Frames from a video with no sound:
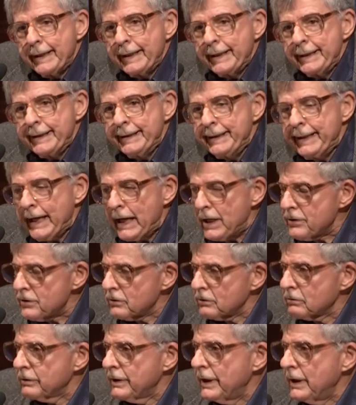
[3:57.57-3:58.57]
The
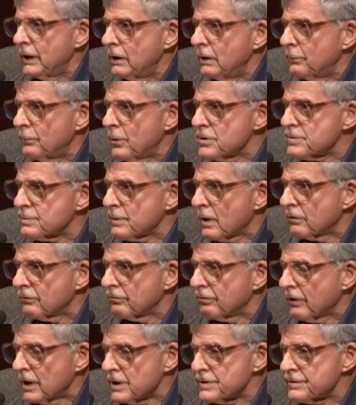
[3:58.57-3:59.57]
other postmodern
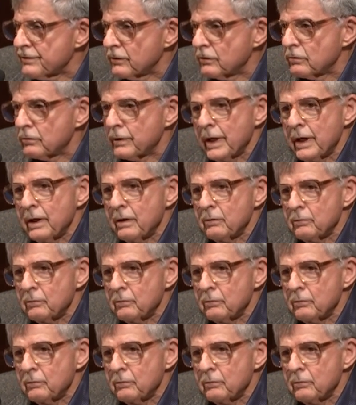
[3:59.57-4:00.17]
philosopher